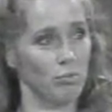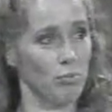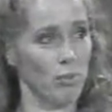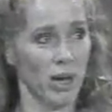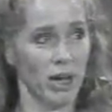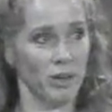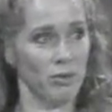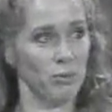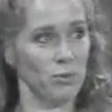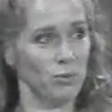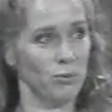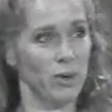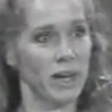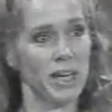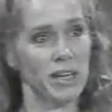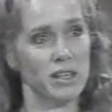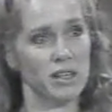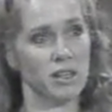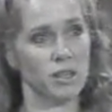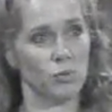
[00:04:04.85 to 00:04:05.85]
my
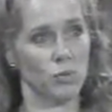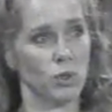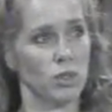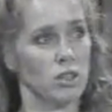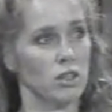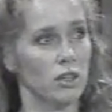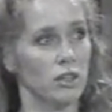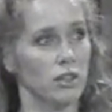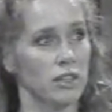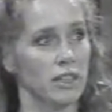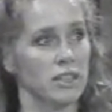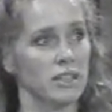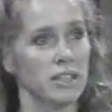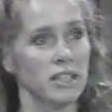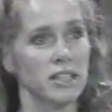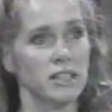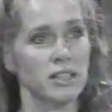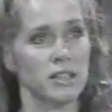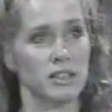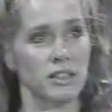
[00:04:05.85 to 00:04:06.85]
range was
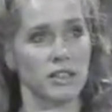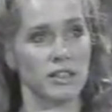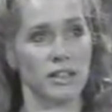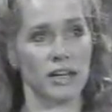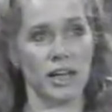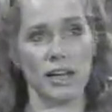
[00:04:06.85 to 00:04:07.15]
non-existent,